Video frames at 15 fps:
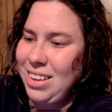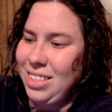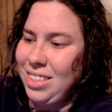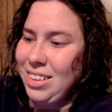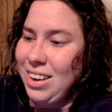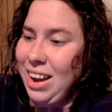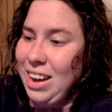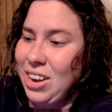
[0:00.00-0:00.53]

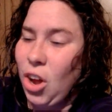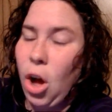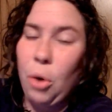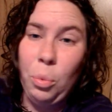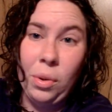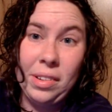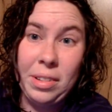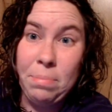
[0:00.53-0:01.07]
Did I
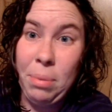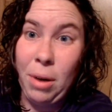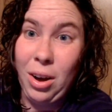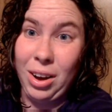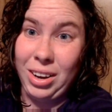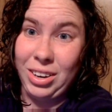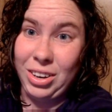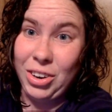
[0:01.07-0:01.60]
not
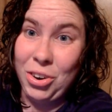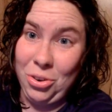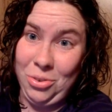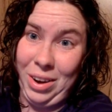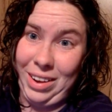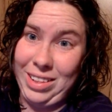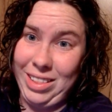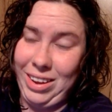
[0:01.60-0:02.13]
respond
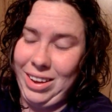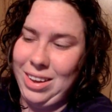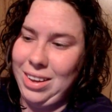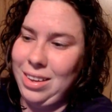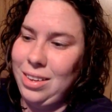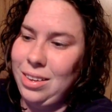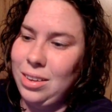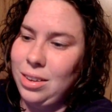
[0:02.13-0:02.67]
correctly?
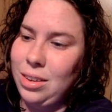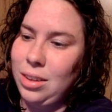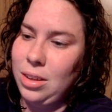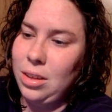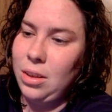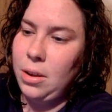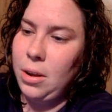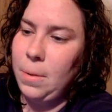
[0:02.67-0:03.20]

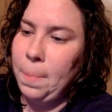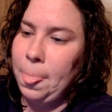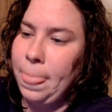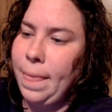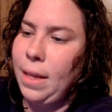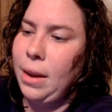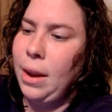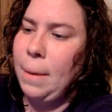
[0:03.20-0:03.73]

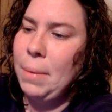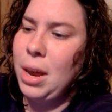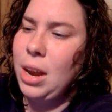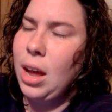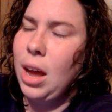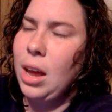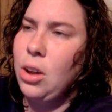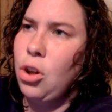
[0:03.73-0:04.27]
And I mean,
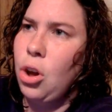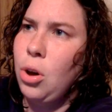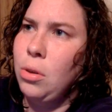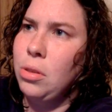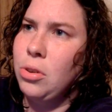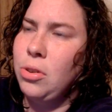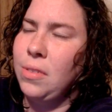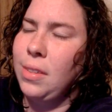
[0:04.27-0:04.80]
I know
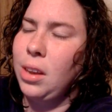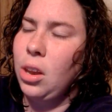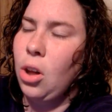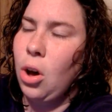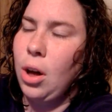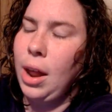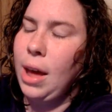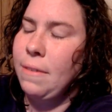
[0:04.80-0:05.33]
there does
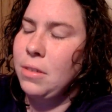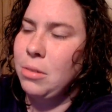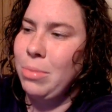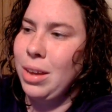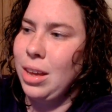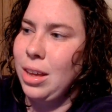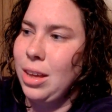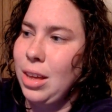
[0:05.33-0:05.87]
not have to
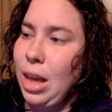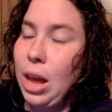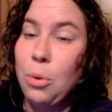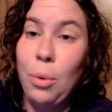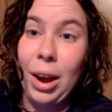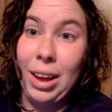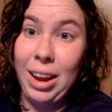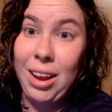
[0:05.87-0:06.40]
be a
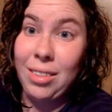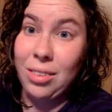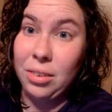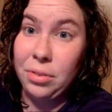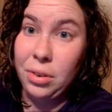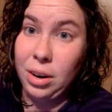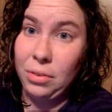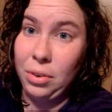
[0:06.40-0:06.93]
right answer
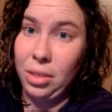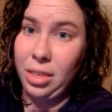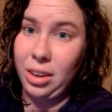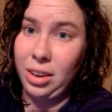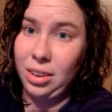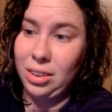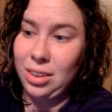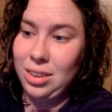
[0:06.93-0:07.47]
for
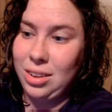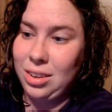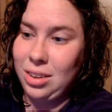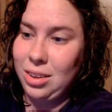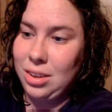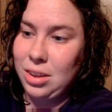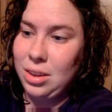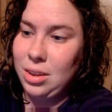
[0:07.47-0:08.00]
everything.
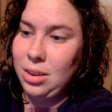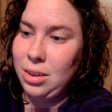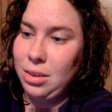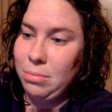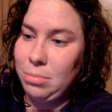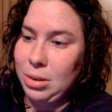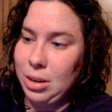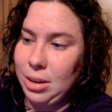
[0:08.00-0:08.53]

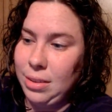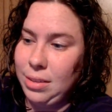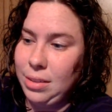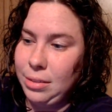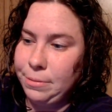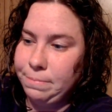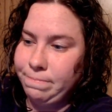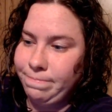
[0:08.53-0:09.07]
But
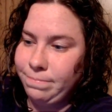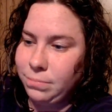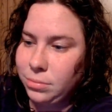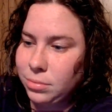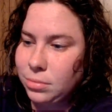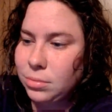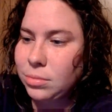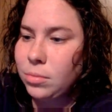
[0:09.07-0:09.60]

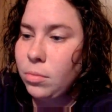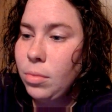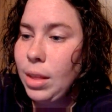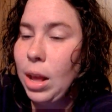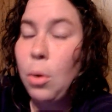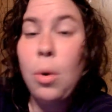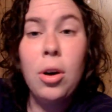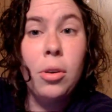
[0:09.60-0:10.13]

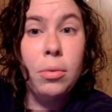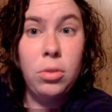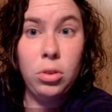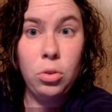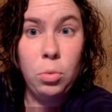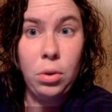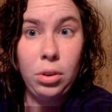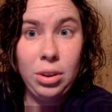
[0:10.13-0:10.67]
welcome to
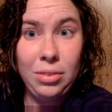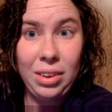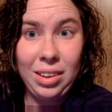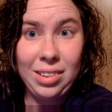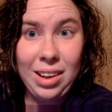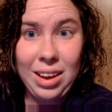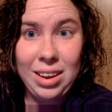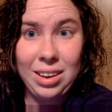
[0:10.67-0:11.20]
the world of
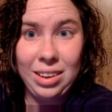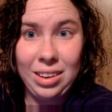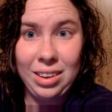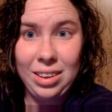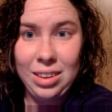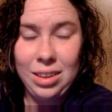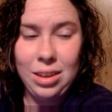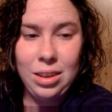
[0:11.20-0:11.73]
anxiety,
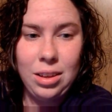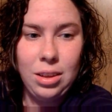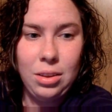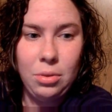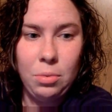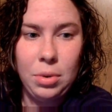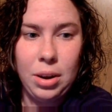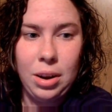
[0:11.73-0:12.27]

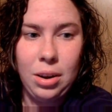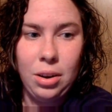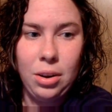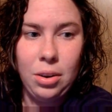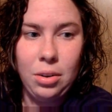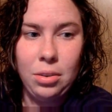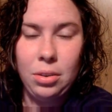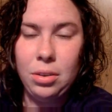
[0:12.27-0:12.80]

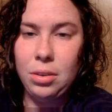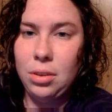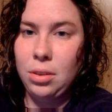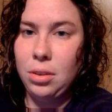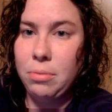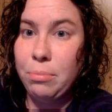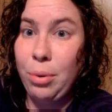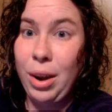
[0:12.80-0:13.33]
where
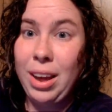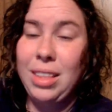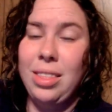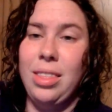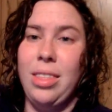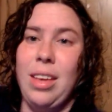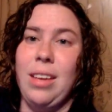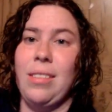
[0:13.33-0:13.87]
brain
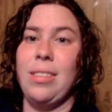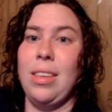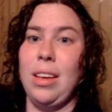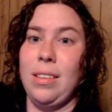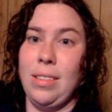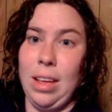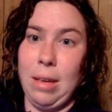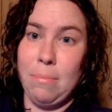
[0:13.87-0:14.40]
thinks
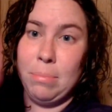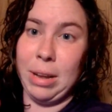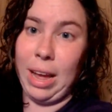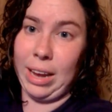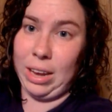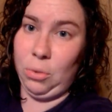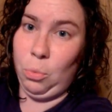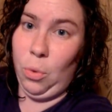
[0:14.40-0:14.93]
things in black and